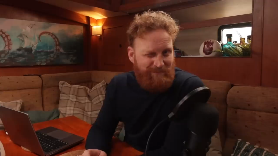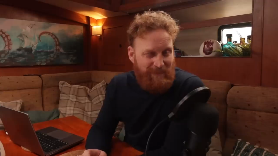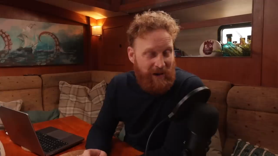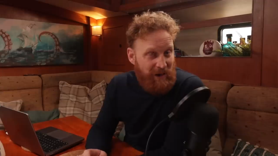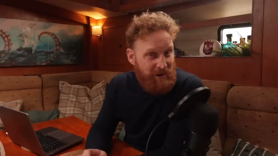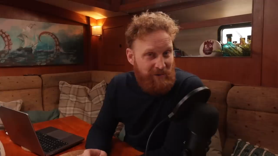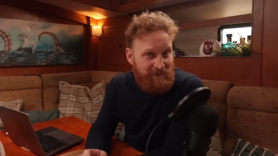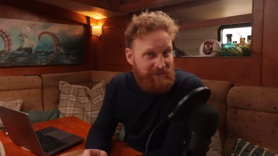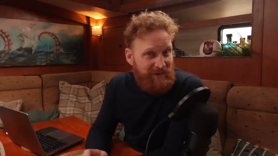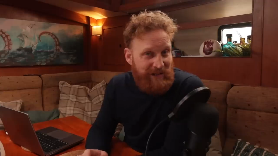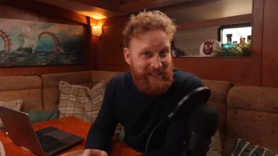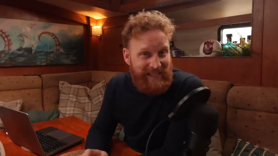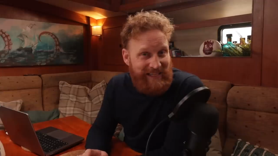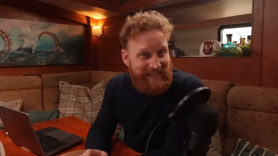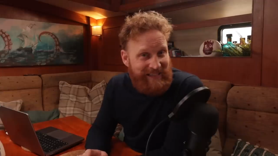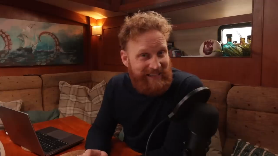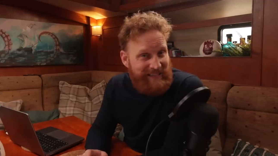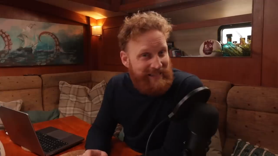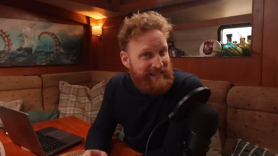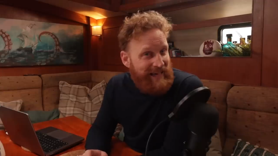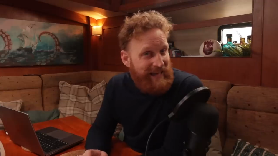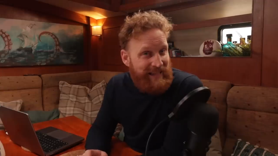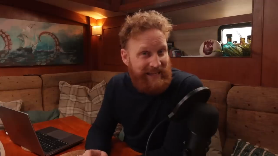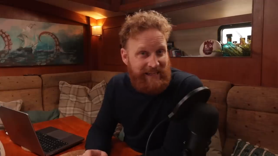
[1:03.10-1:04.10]
hopefully
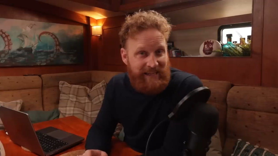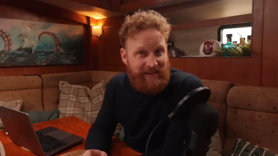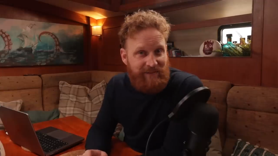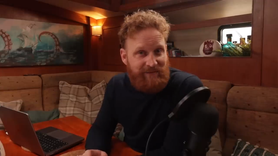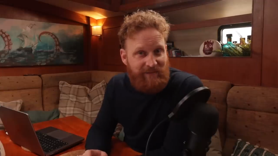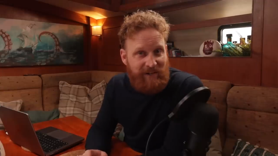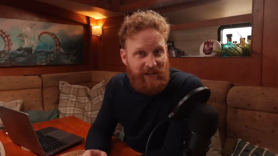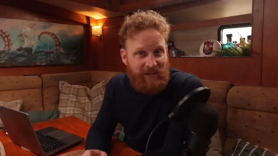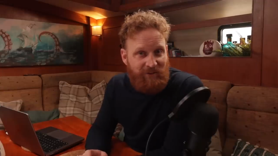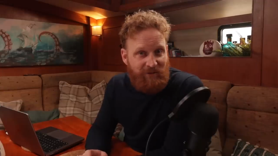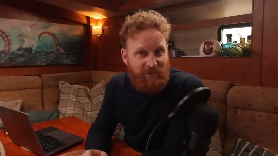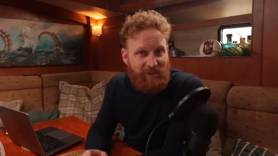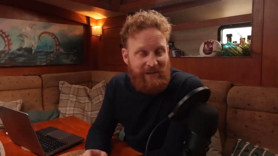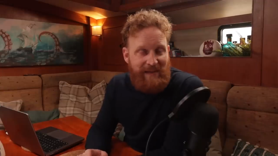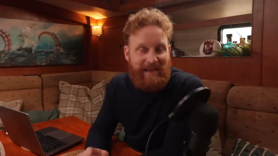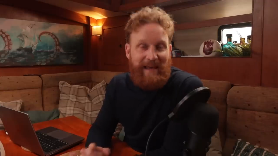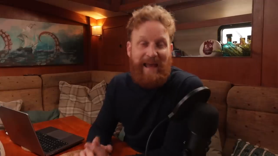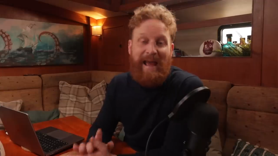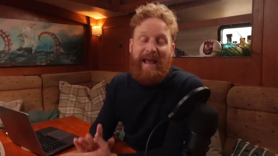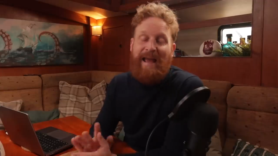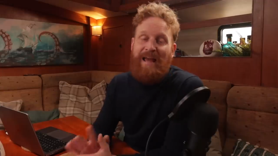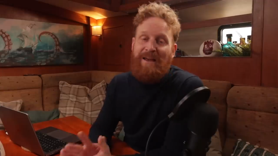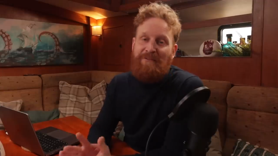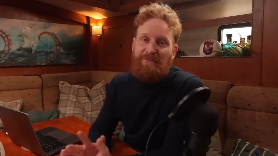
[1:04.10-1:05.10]
at the end of next week,
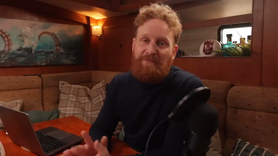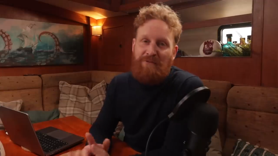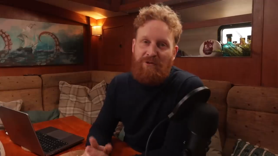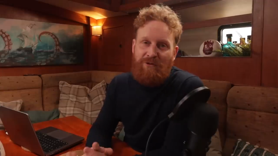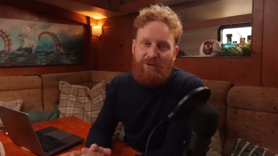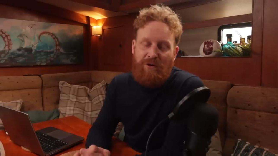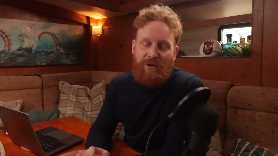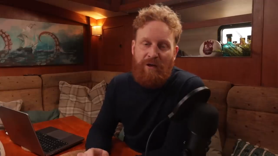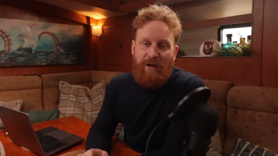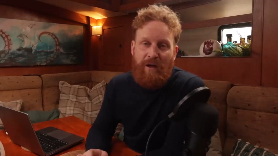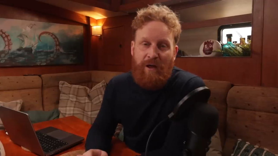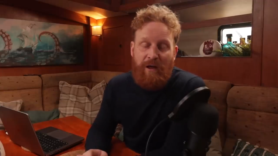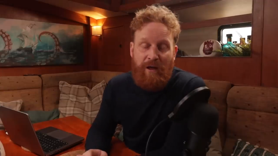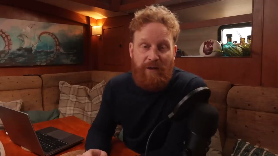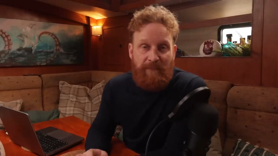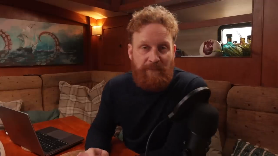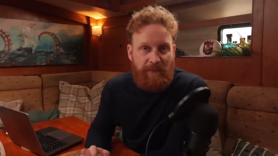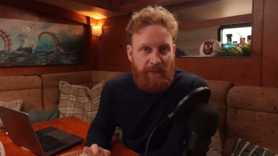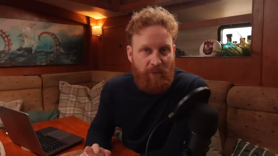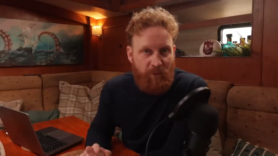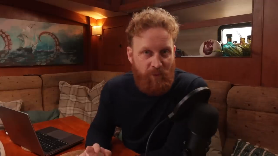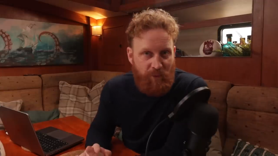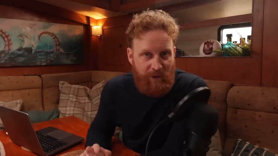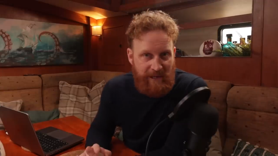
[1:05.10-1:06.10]
if not
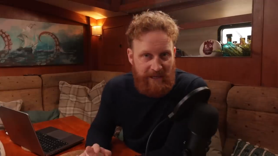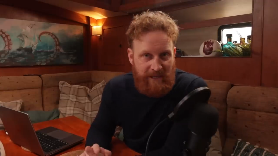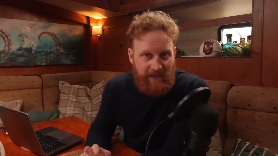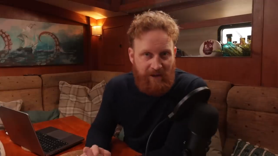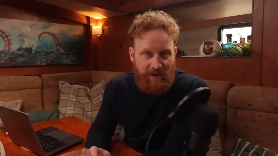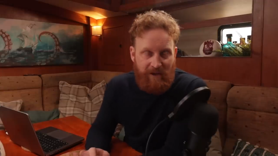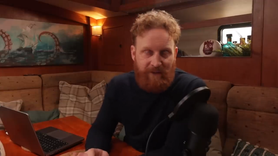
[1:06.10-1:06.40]
the week